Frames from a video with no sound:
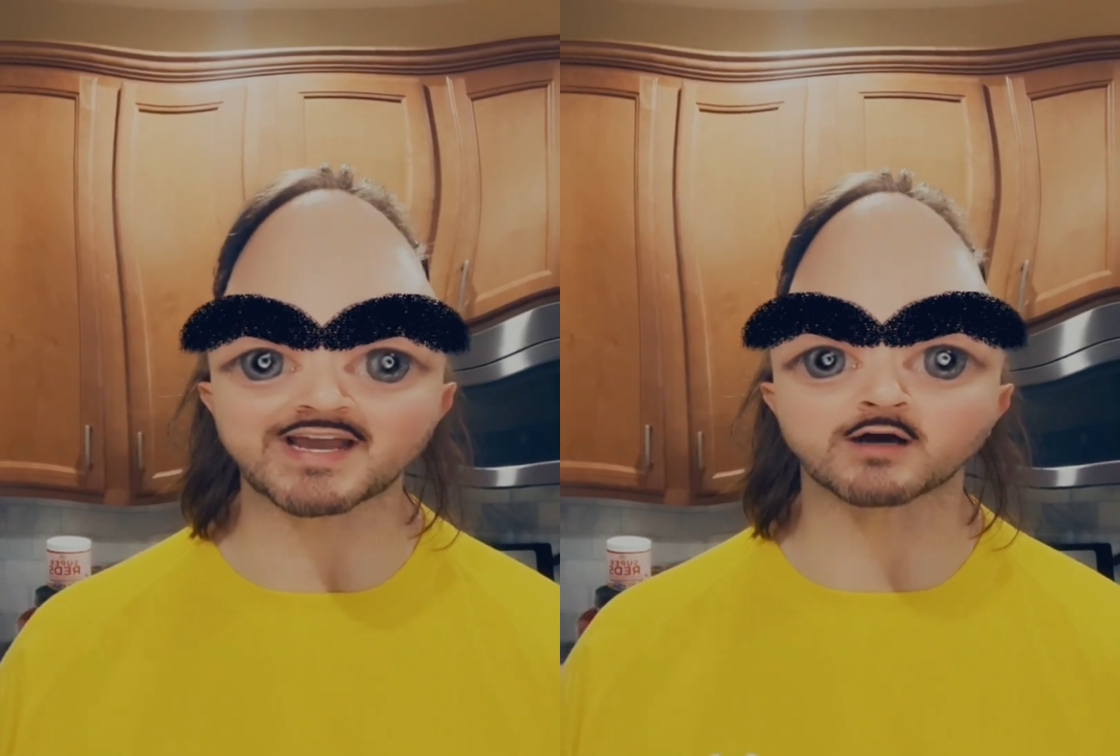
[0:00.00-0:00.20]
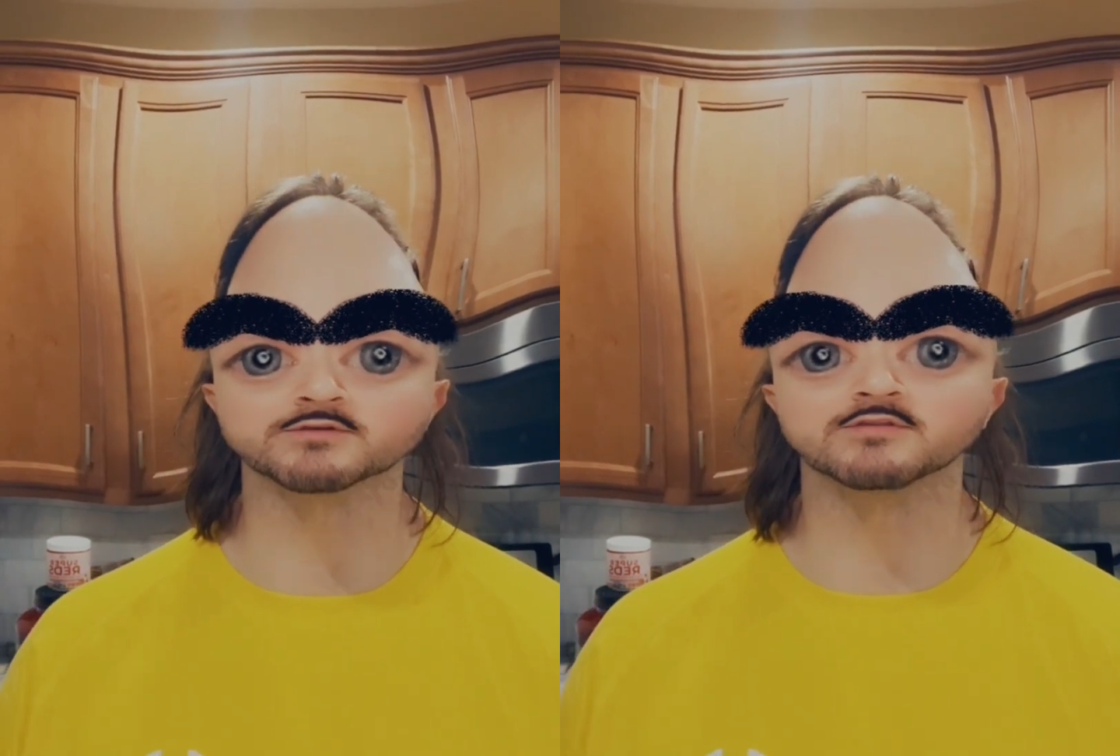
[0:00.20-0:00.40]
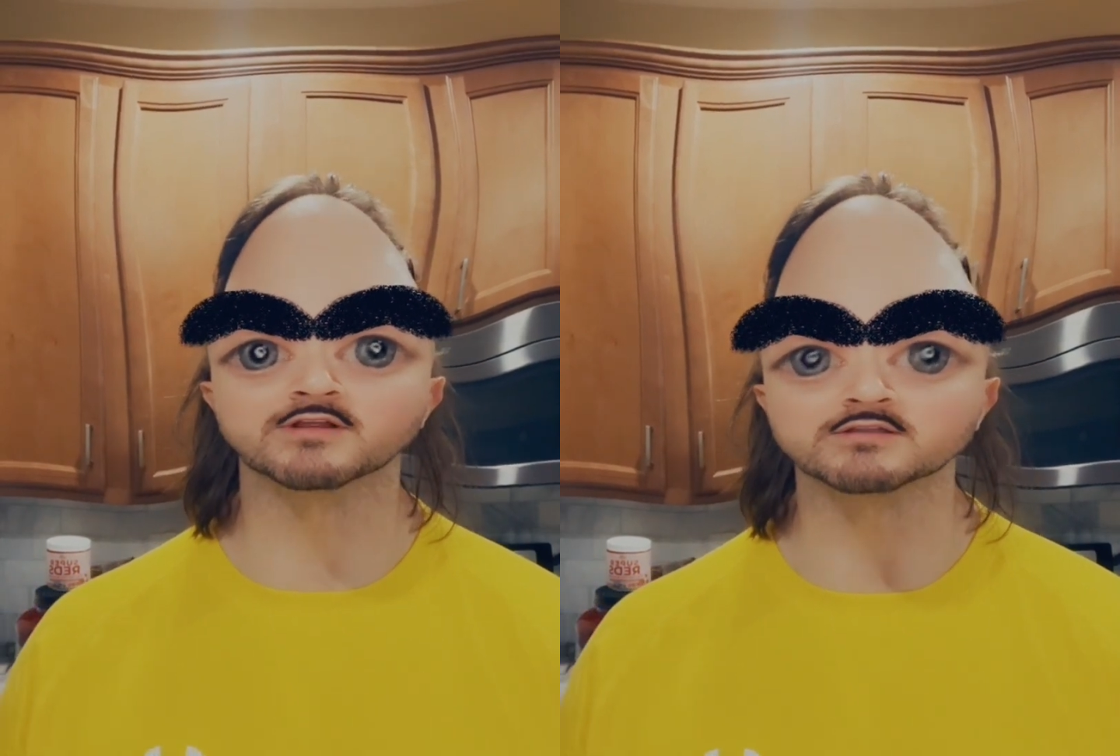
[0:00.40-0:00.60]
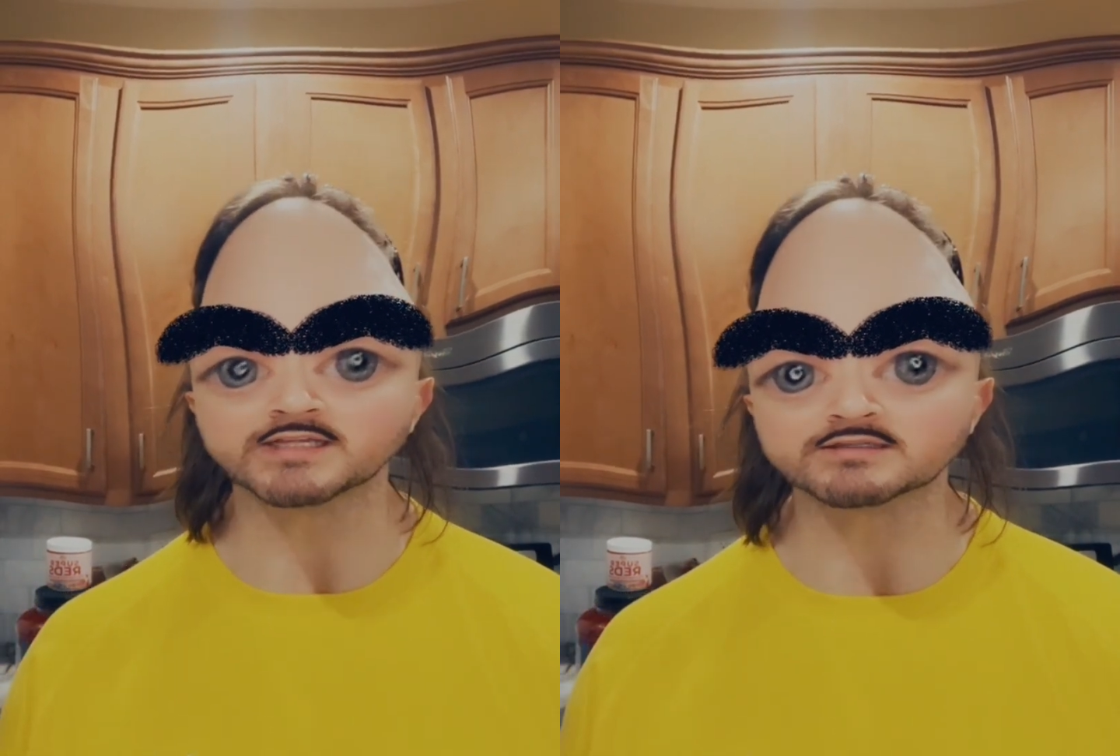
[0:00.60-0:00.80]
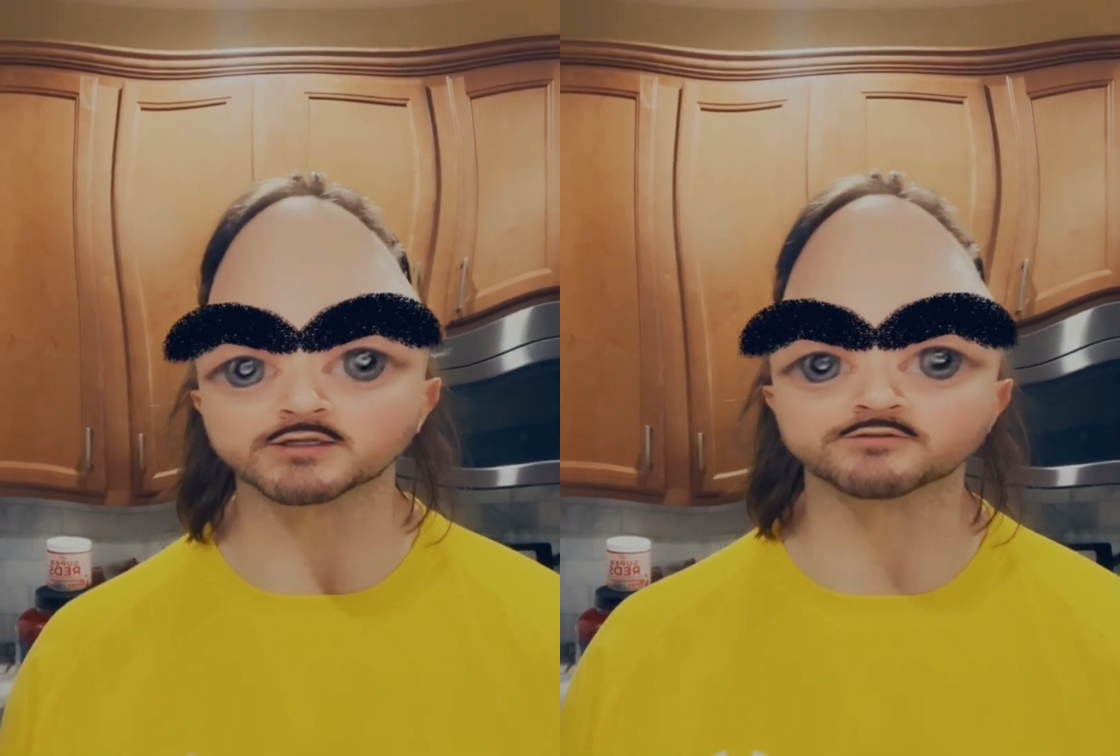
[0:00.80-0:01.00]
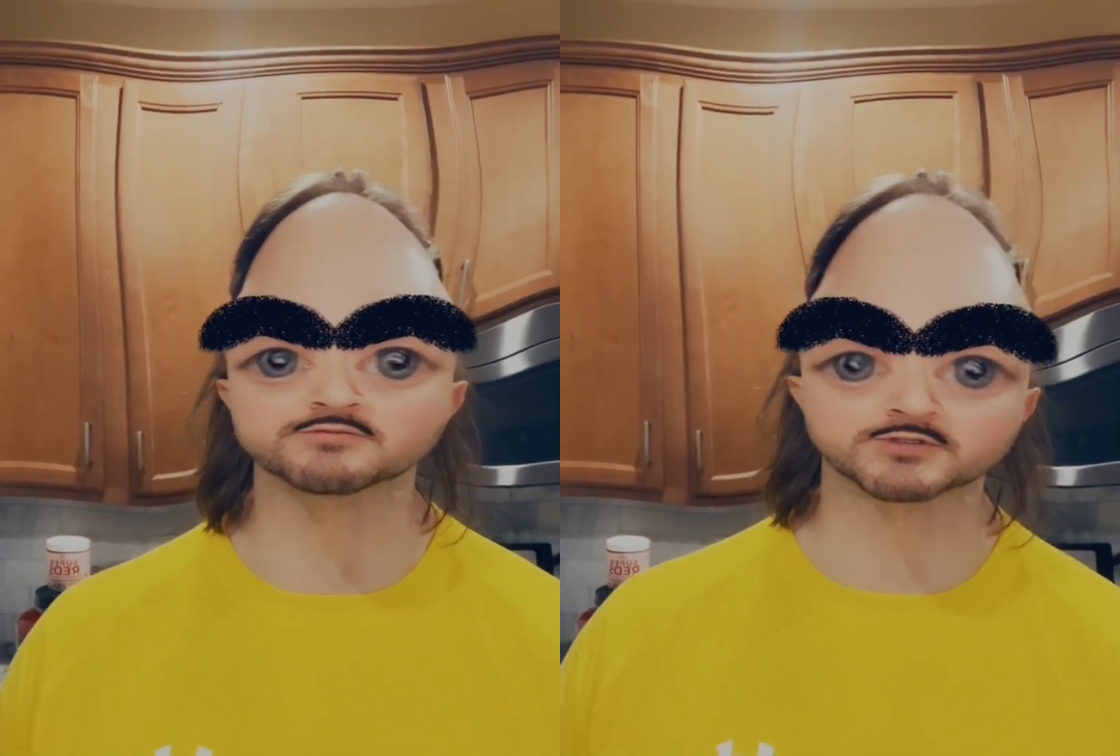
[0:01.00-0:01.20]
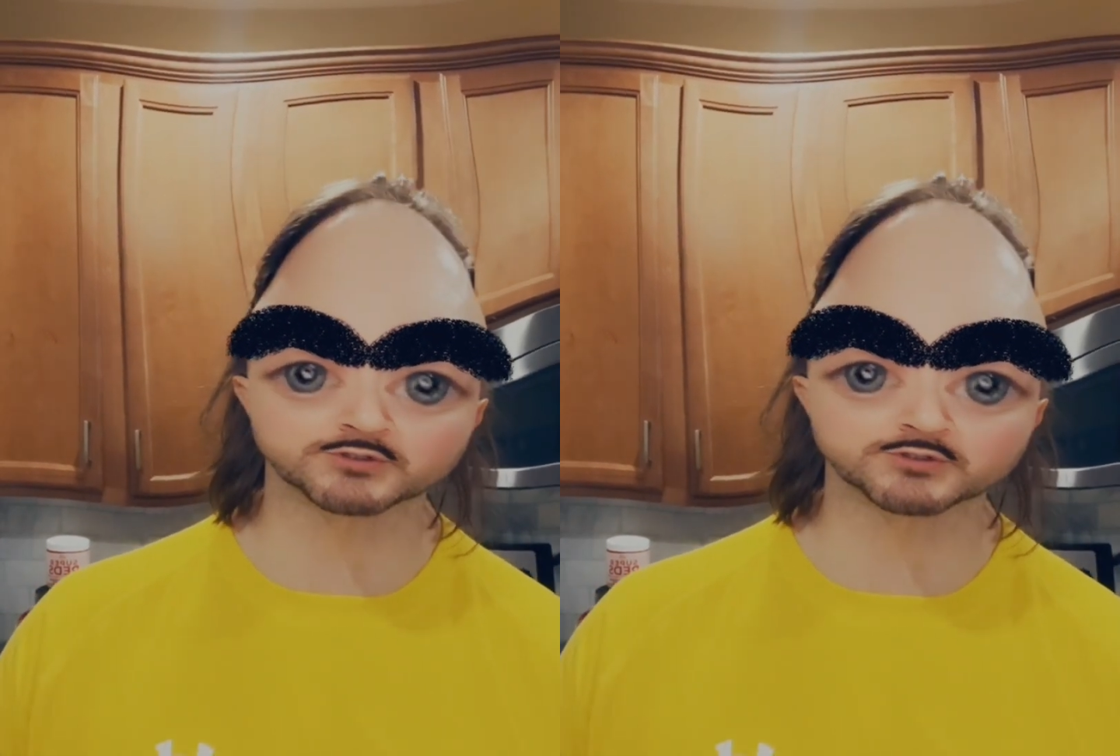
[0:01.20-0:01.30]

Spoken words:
out the clean litter from the